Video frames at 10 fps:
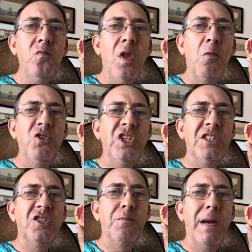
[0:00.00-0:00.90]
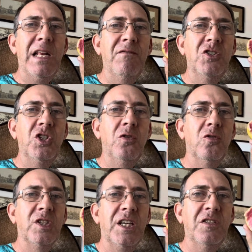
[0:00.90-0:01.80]
wish you had smelly vision or
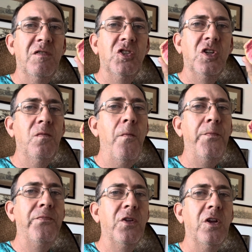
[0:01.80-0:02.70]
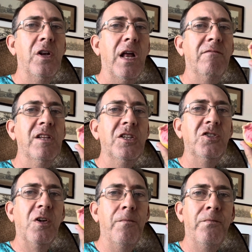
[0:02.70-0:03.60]
taste vision. You'd love
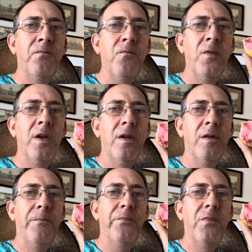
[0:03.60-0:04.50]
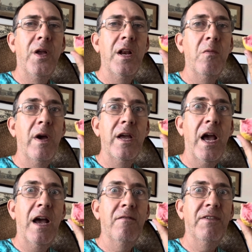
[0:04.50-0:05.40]
these. Anyway,
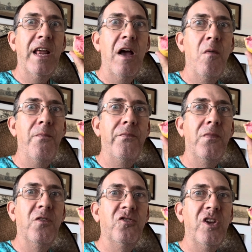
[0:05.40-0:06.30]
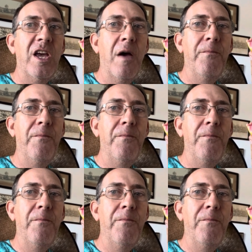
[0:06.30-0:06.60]
out for now. See ya.